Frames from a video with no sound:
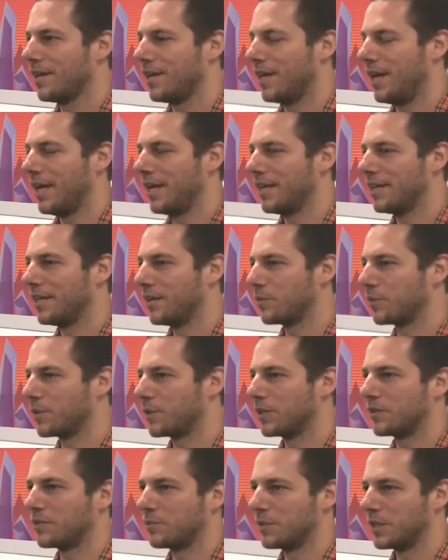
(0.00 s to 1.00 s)
And
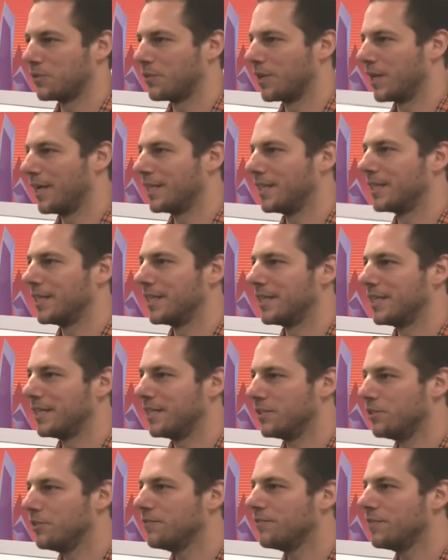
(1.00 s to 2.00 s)
we tried
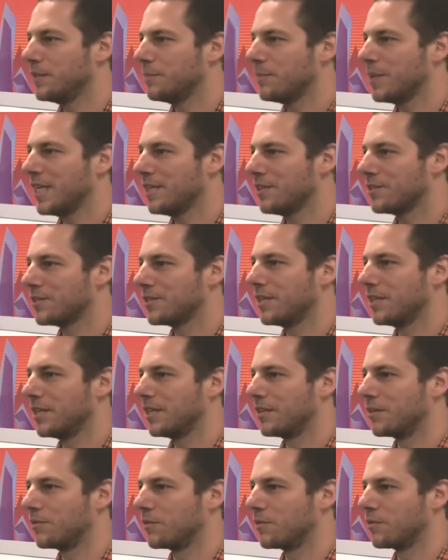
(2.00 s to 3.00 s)
UV-based
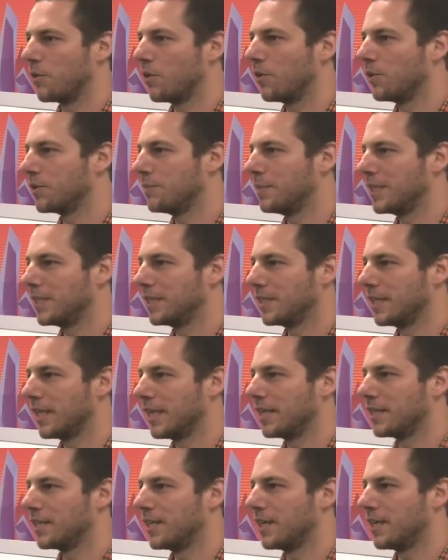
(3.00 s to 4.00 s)
and ultimately
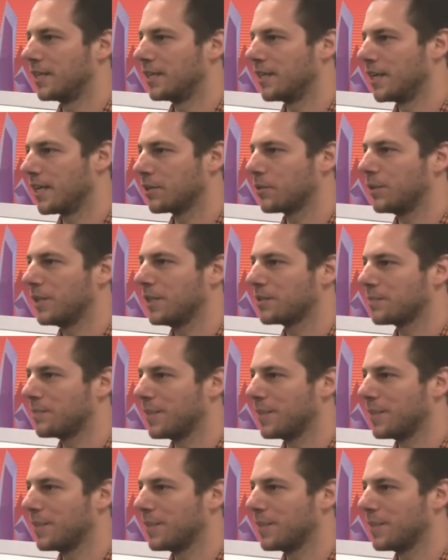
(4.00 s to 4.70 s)
landed on an aqueous